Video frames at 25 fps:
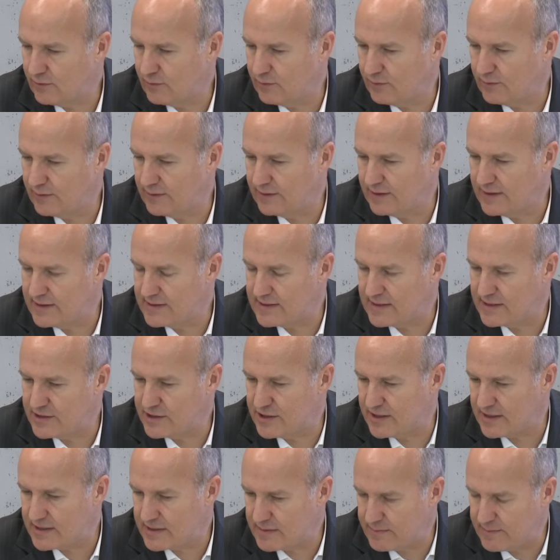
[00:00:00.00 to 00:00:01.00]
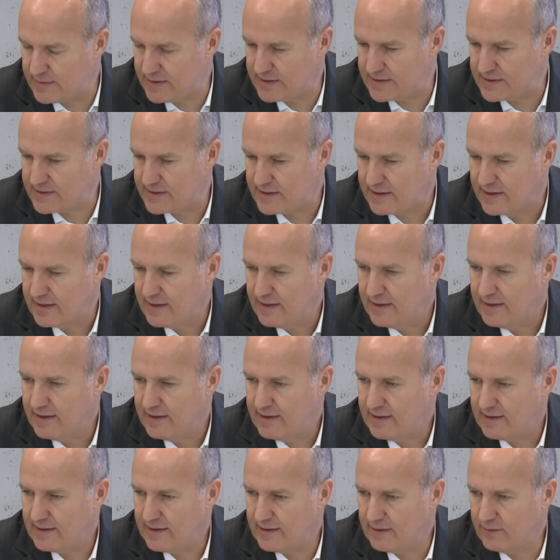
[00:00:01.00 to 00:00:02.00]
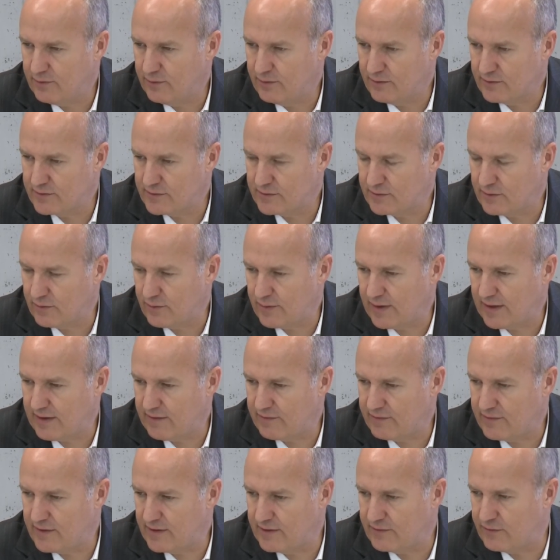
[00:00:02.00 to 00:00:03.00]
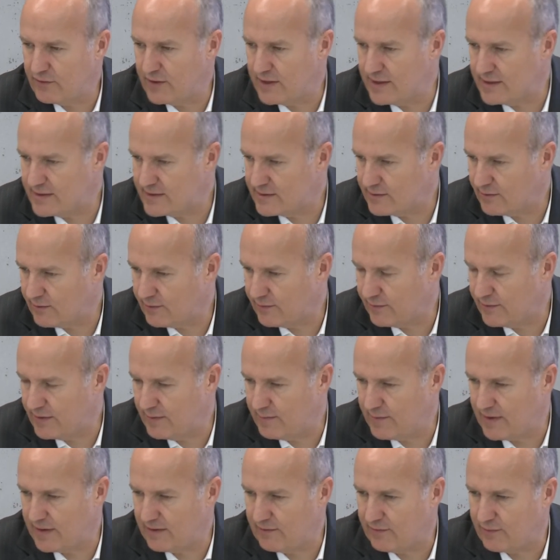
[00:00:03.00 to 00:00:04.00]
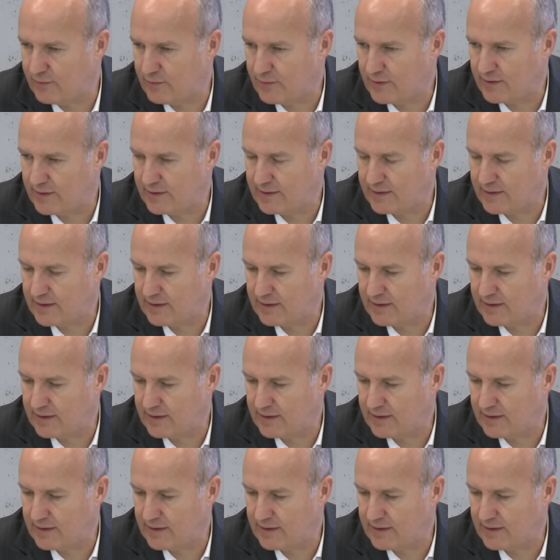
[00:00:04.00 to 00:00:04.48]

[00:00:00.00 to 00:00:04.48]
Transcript: these adjustments also have decrease of demand for